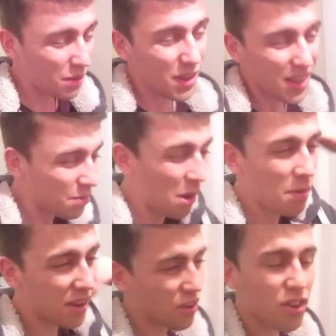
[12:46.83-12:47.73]
Well,
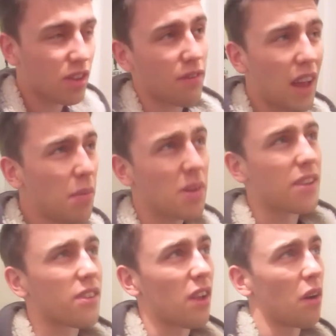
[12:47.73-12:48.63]
maybe it's just developing
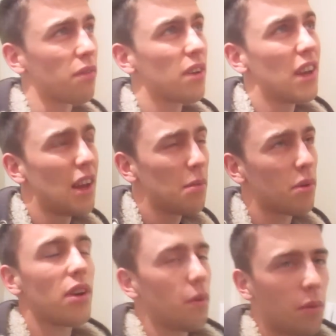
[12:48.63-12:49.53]
stuff.
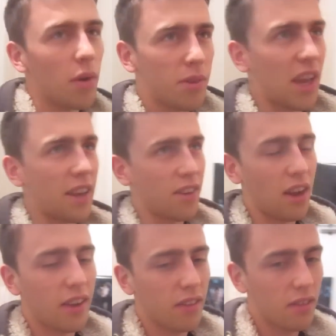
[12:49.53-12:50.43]
But, no, what I'm saying is,
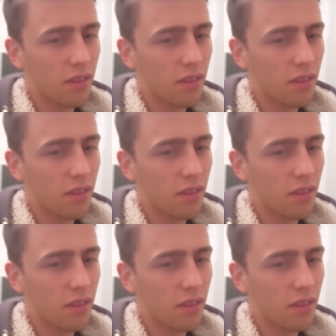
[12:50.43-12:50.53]
like...